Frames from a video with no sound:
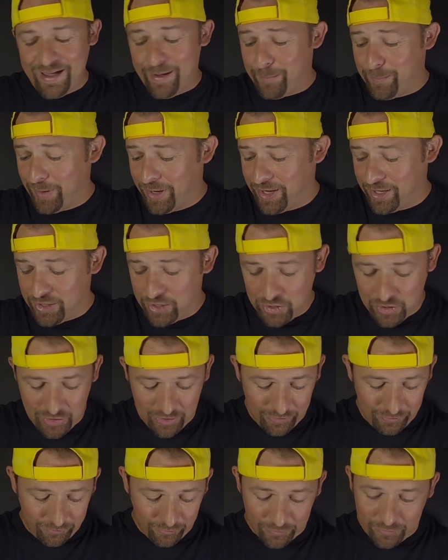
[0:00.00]
But
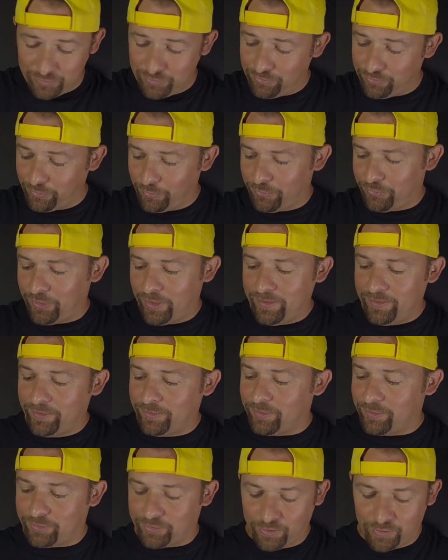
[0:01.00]
so say this
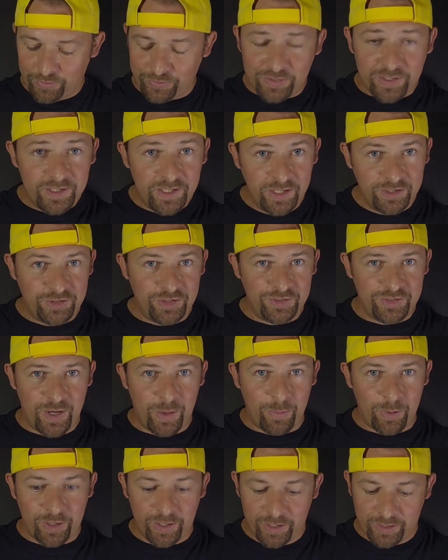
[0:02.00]
is 13 inches that
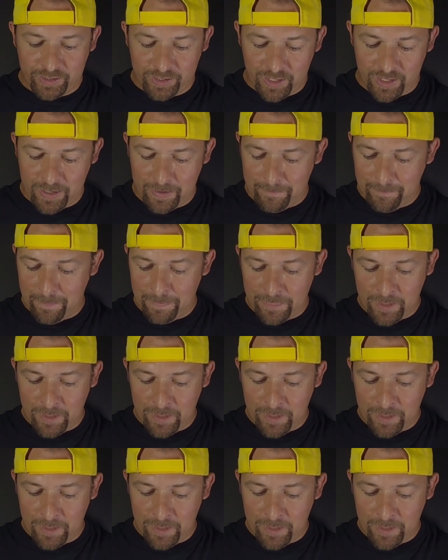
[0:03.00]
we're going to cut.